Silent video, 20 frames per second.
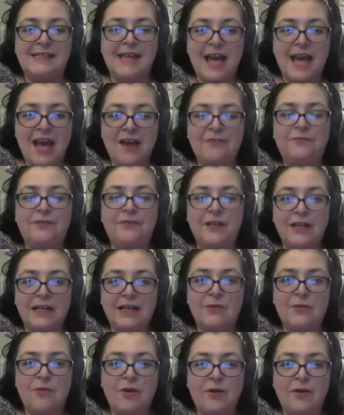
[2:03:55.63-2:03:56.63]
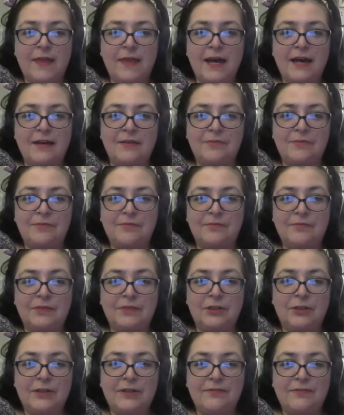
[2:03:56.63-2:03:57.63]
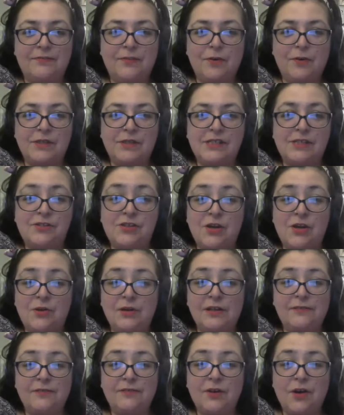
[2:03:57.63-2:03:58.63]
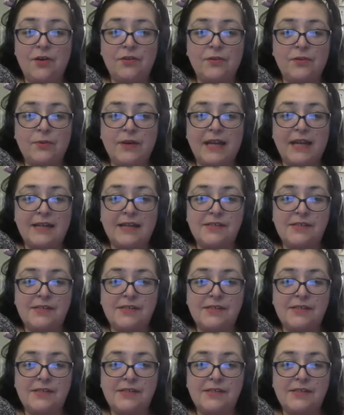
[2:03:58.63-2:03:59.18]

definitely one that I'm looking forward to. Totally forgot that we get